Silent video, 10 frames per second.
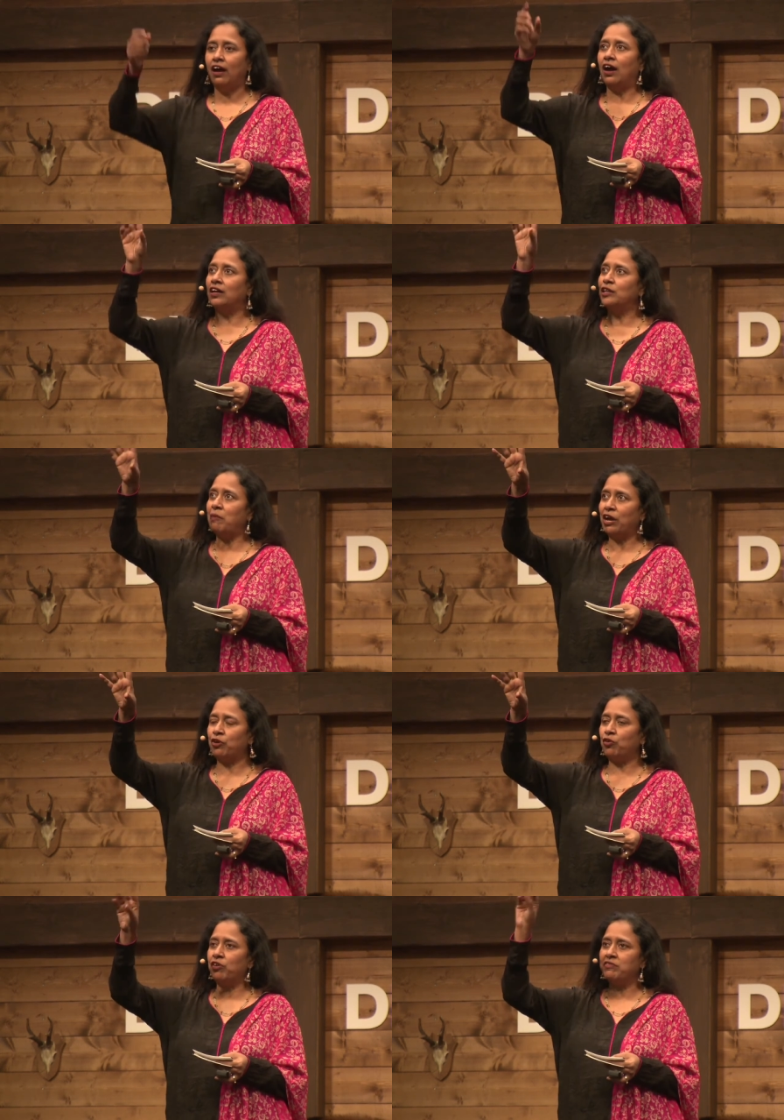Uh, the
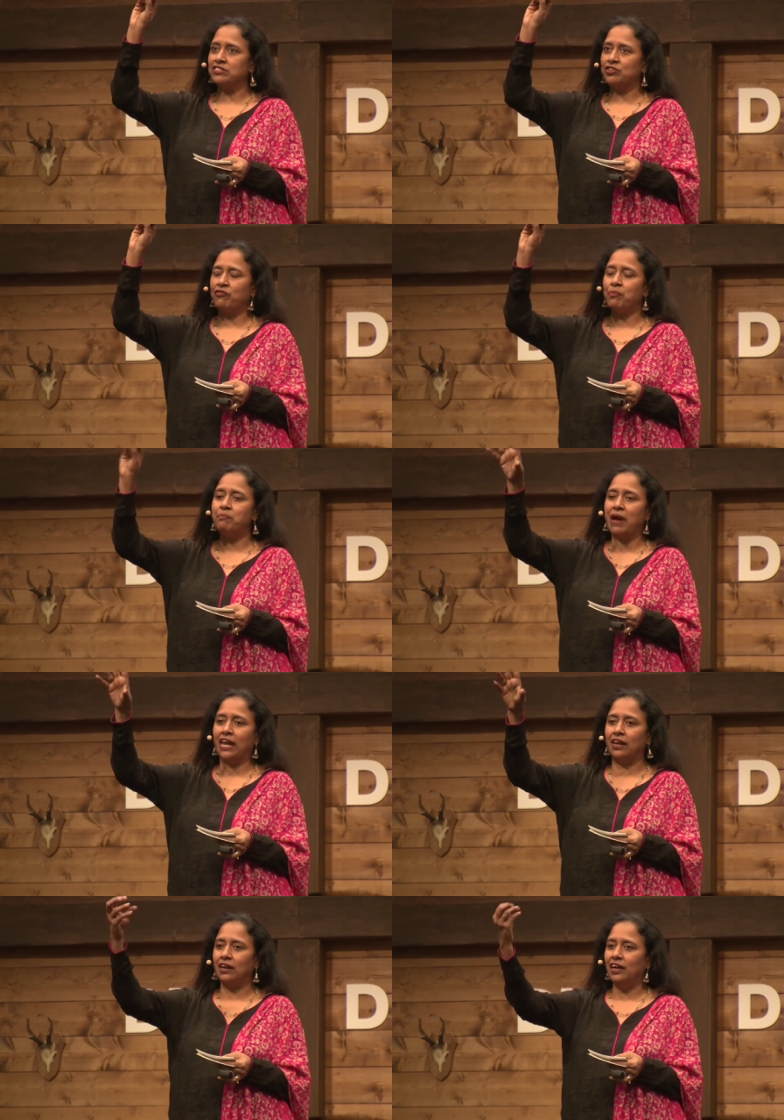microwave, instead of a
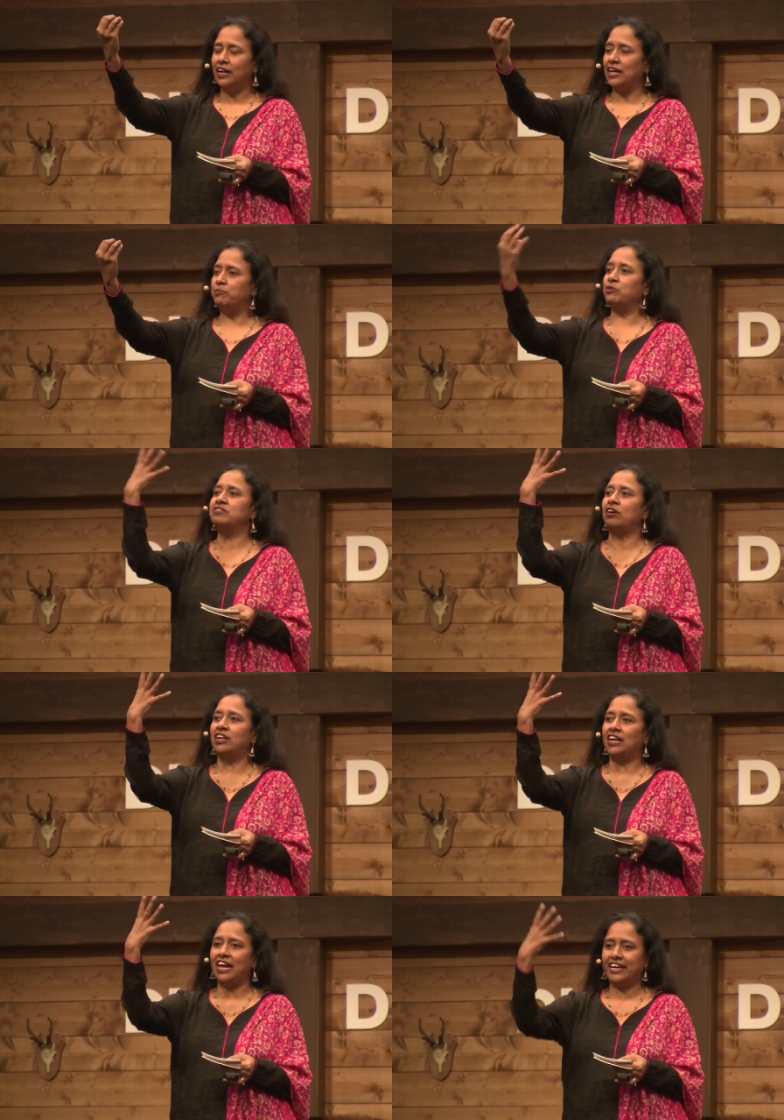bell, it puts puts on
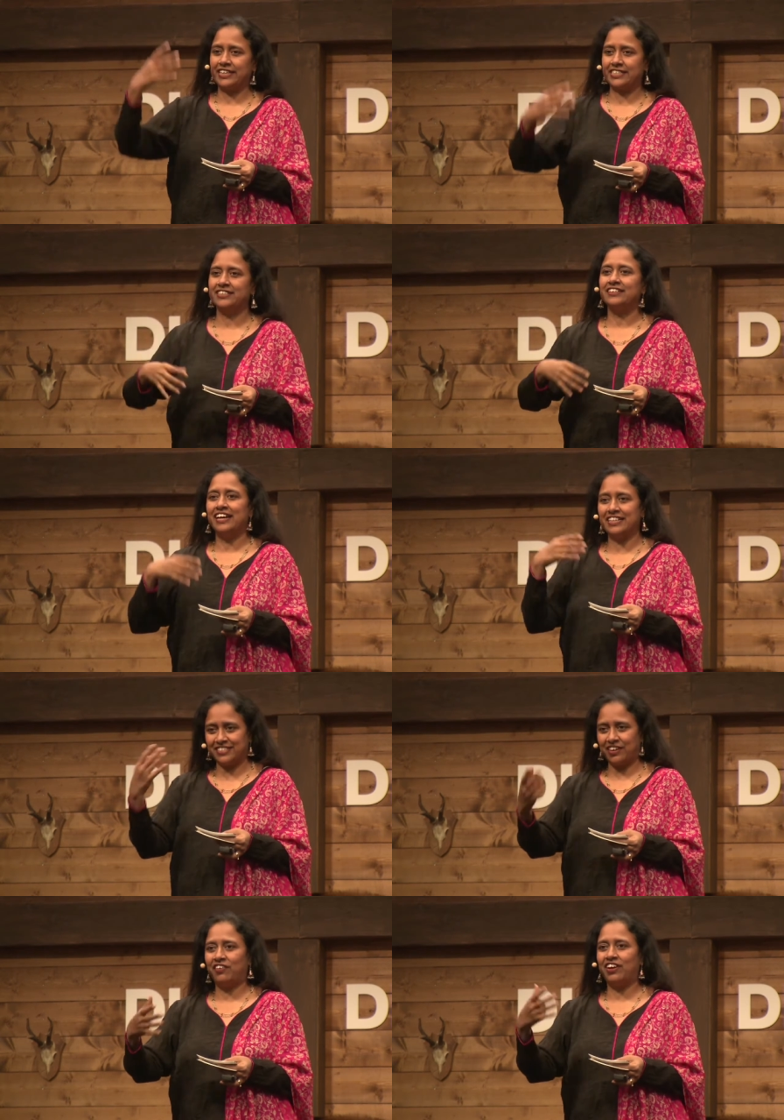a light,
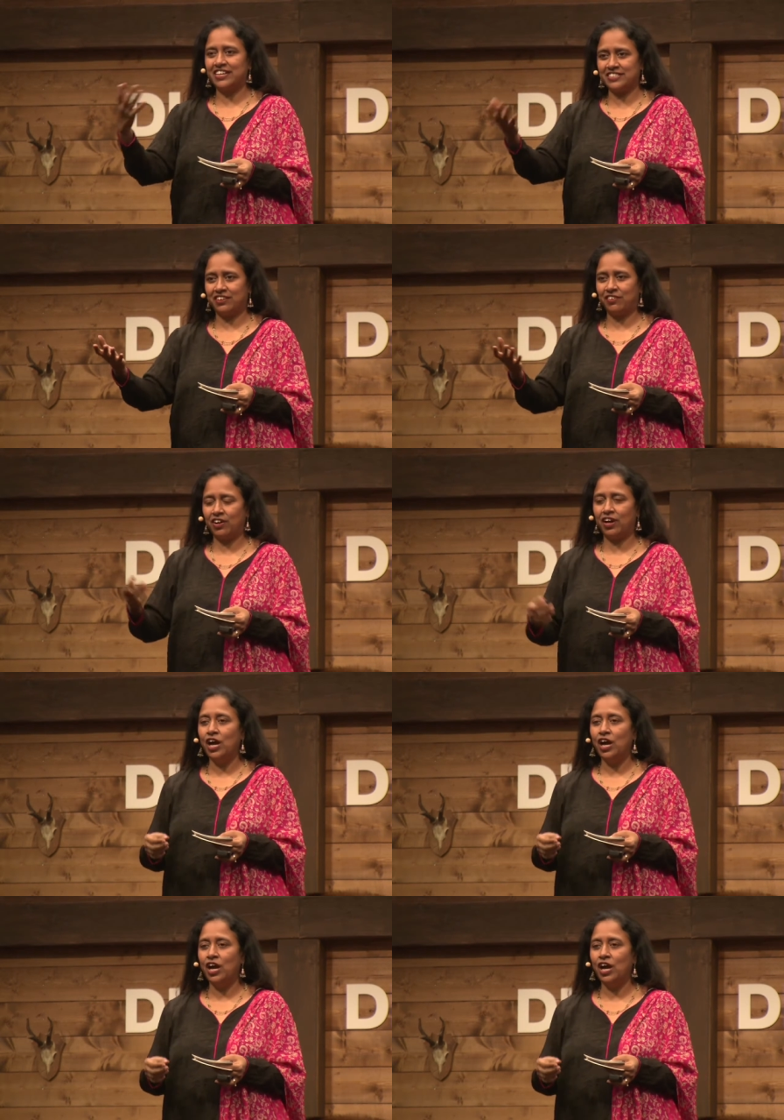etc., etc.